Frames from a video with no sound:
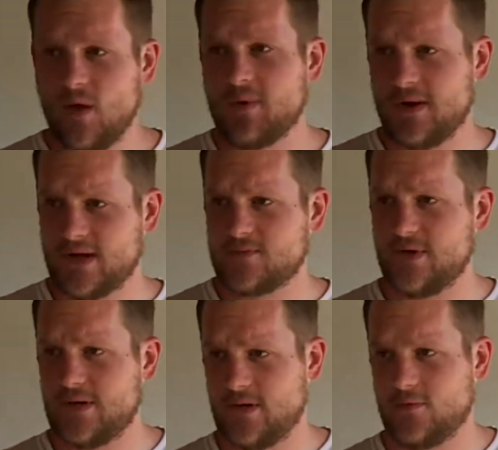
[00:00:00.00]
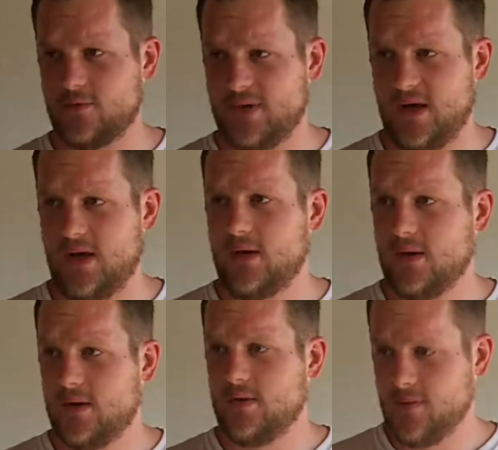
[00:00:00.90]
But next weekend will be
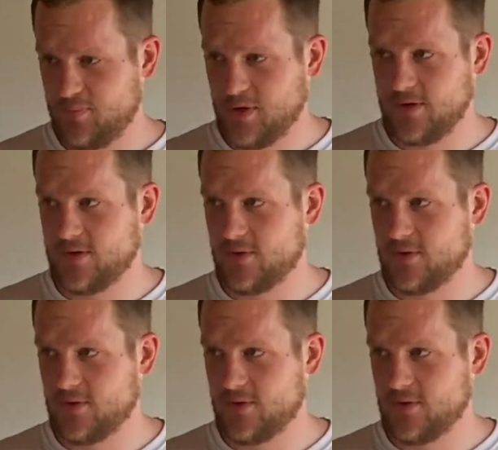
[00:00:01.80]
putting the